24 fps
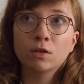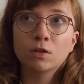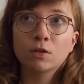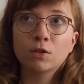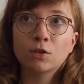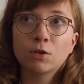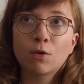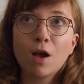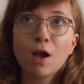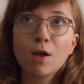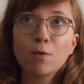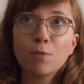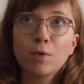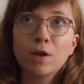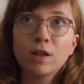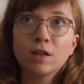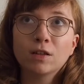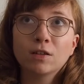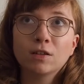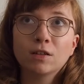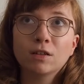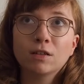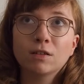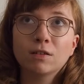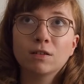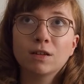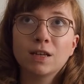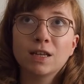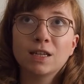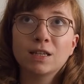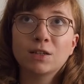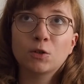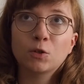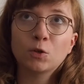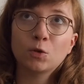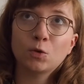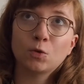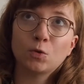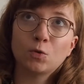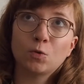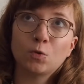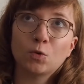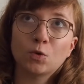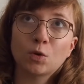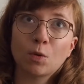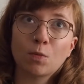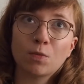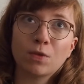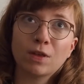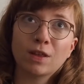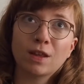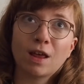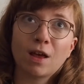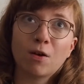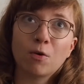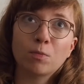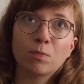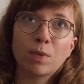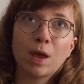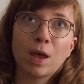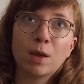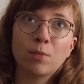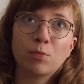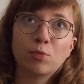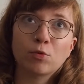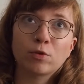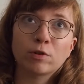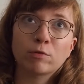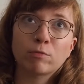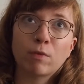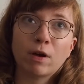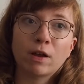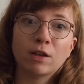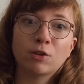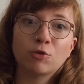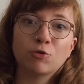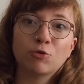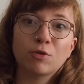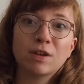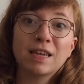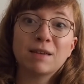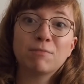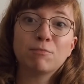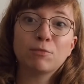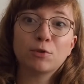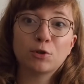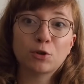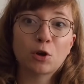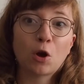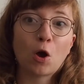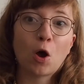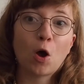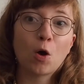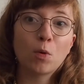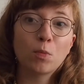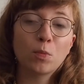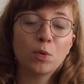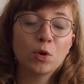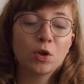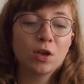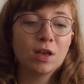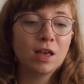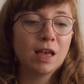So I went into something that on paper is my dream job,